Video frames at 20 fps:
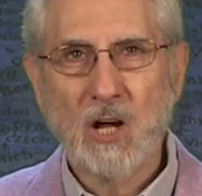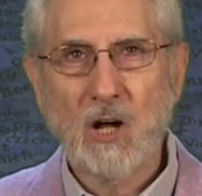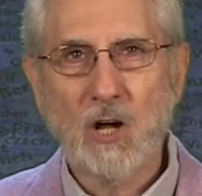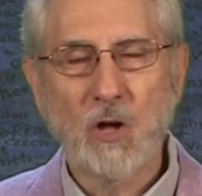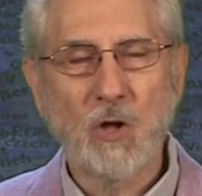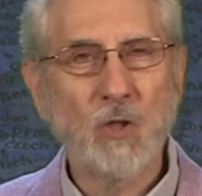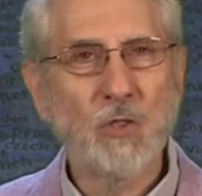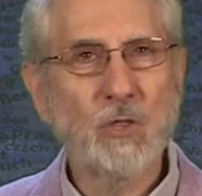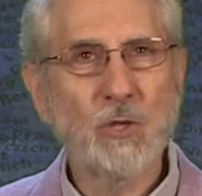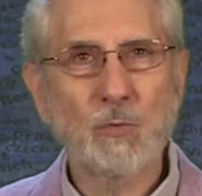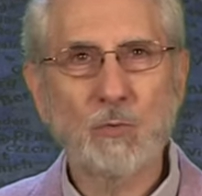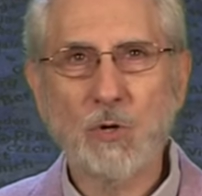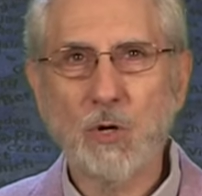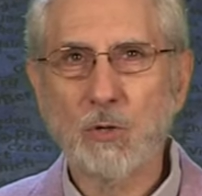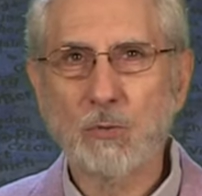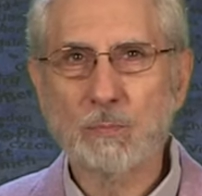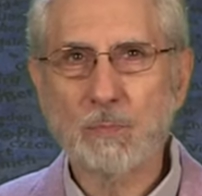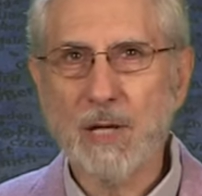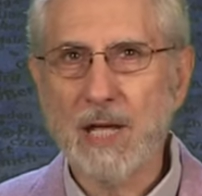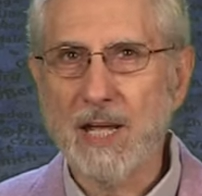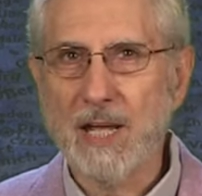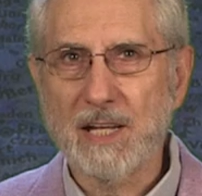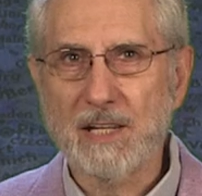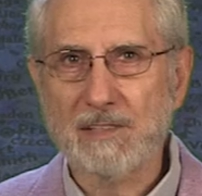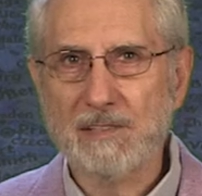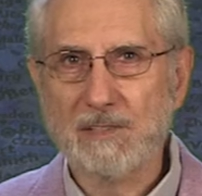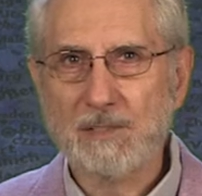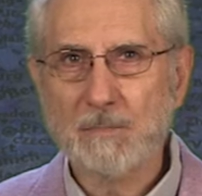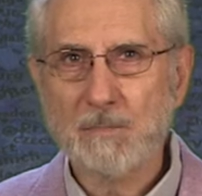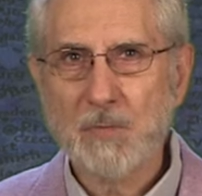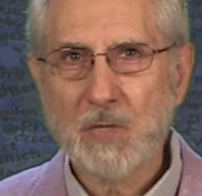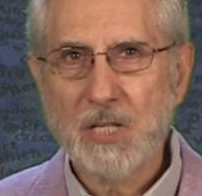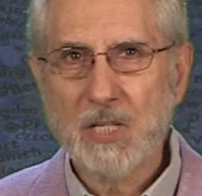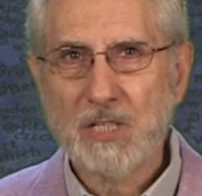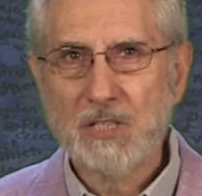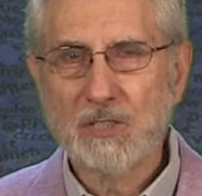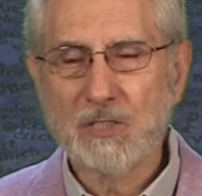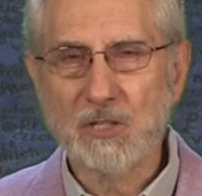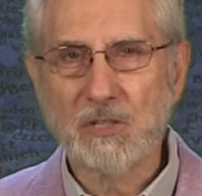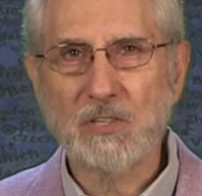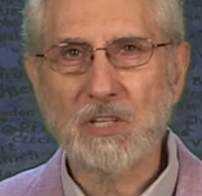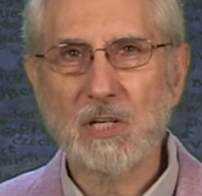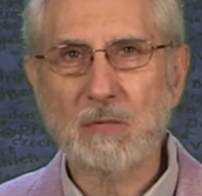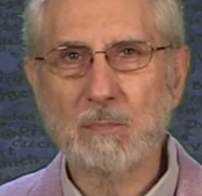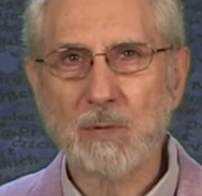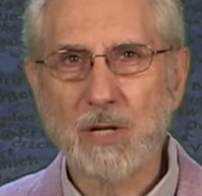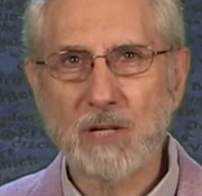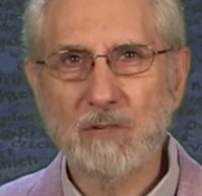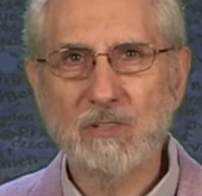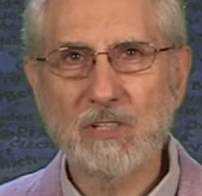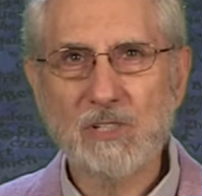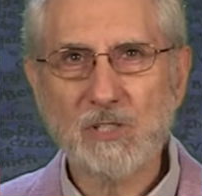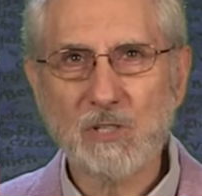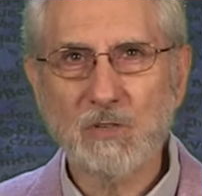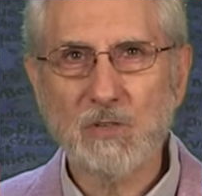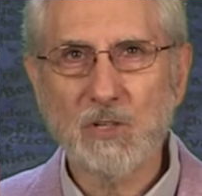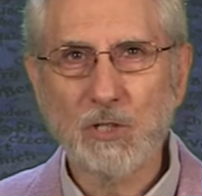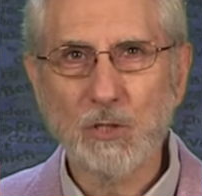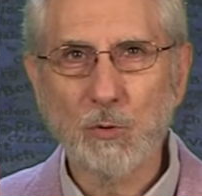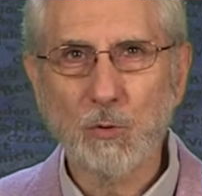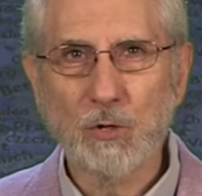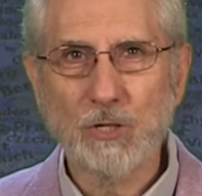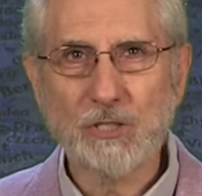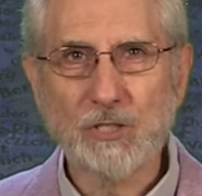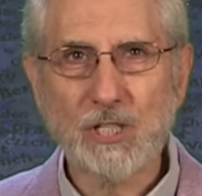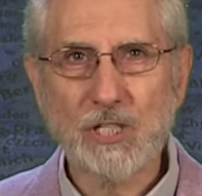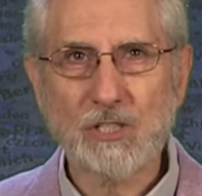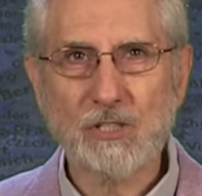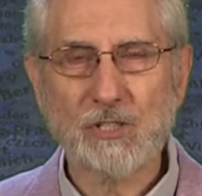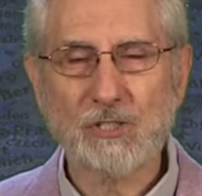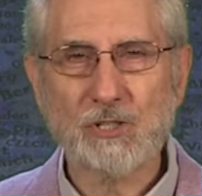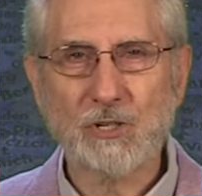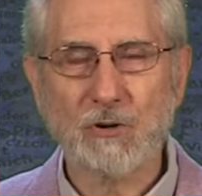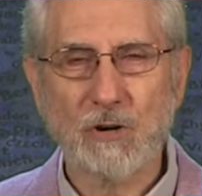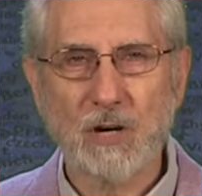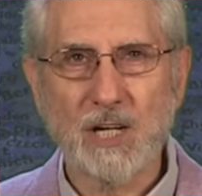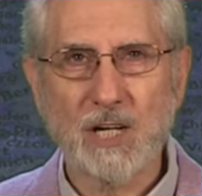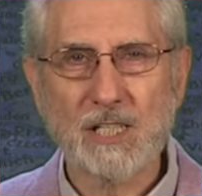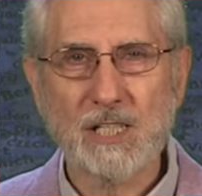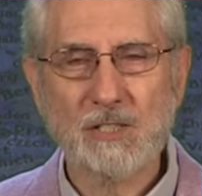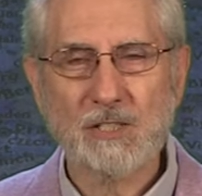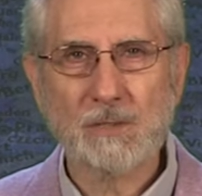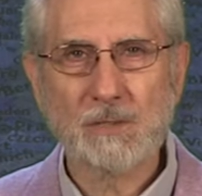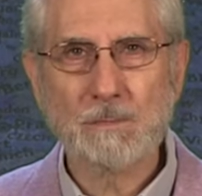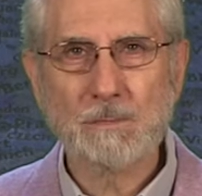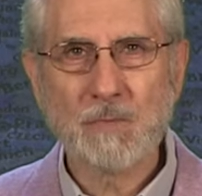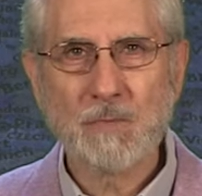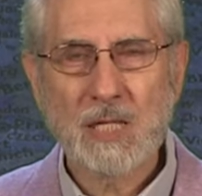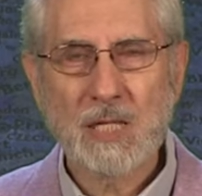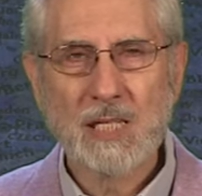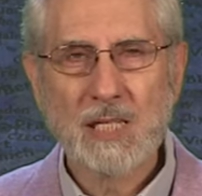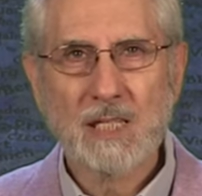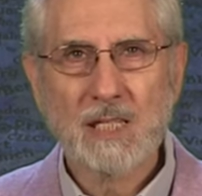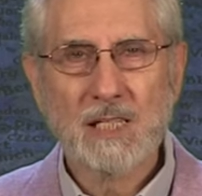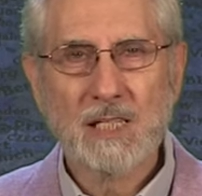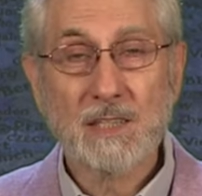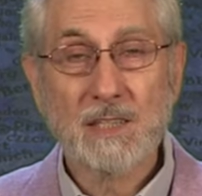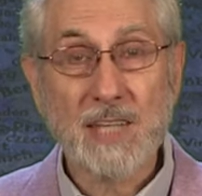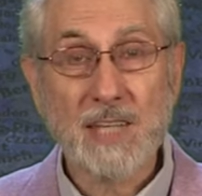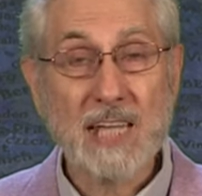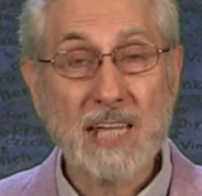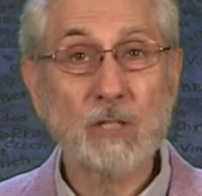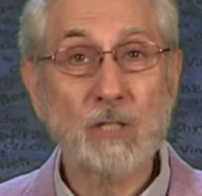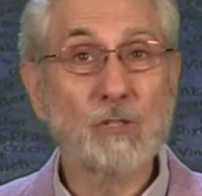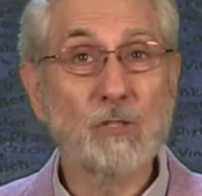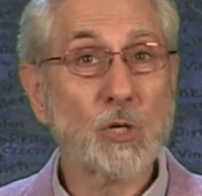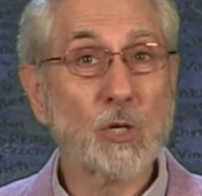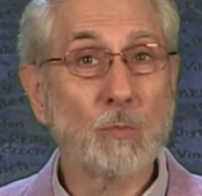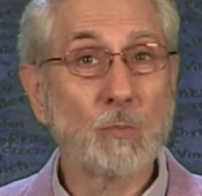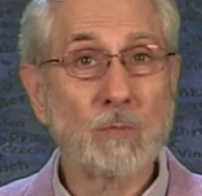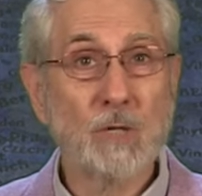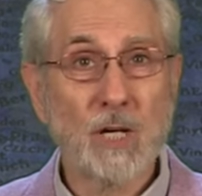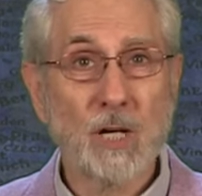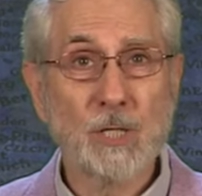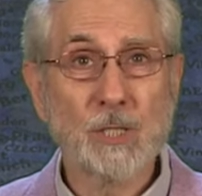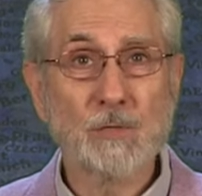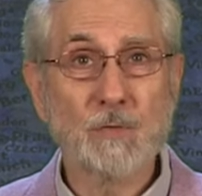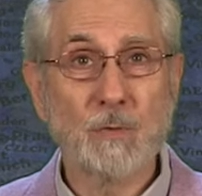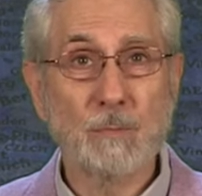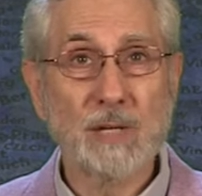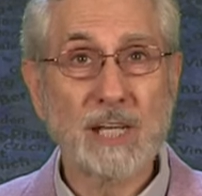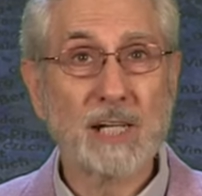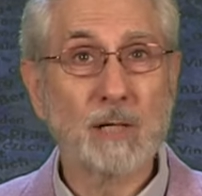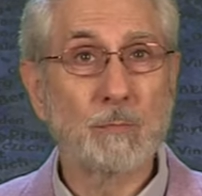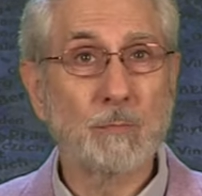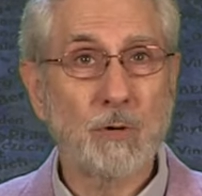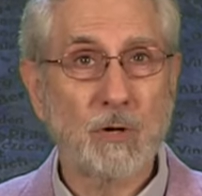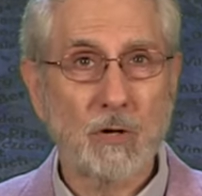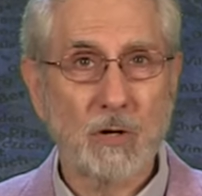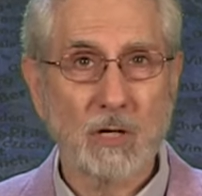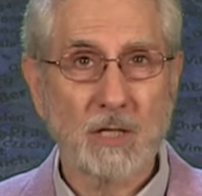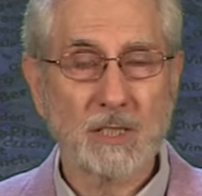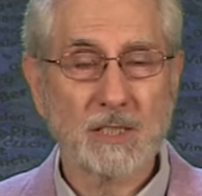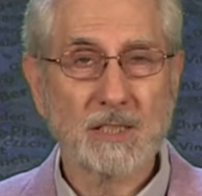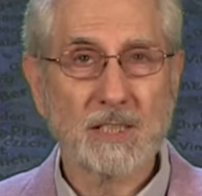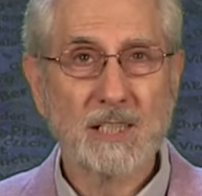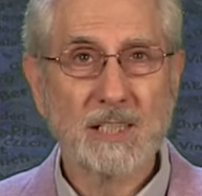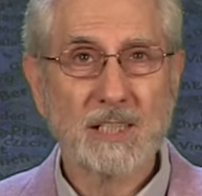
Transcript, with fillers: on the road path to the appearance of the Lord Jesus Christ. Thank you so much for being a part